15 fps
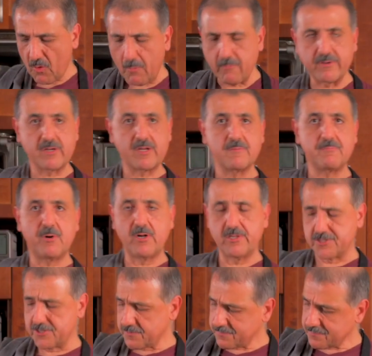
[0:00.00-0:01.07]
We're gonna
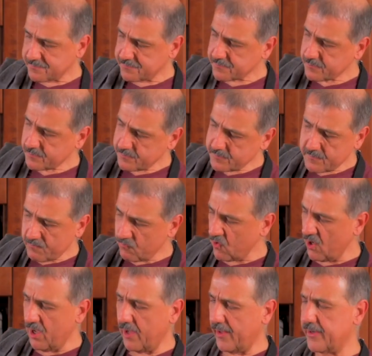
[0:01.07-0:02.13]
pulse.
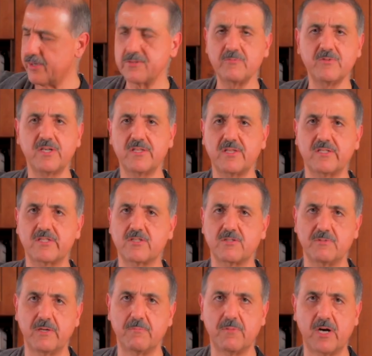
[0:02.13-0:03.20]
I don't want this to
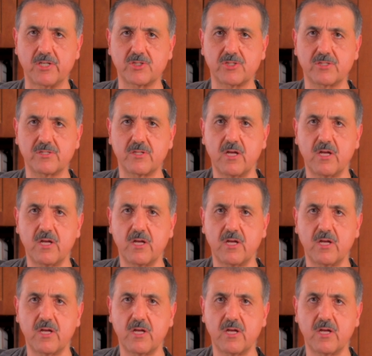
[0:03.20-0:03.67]
be a mush.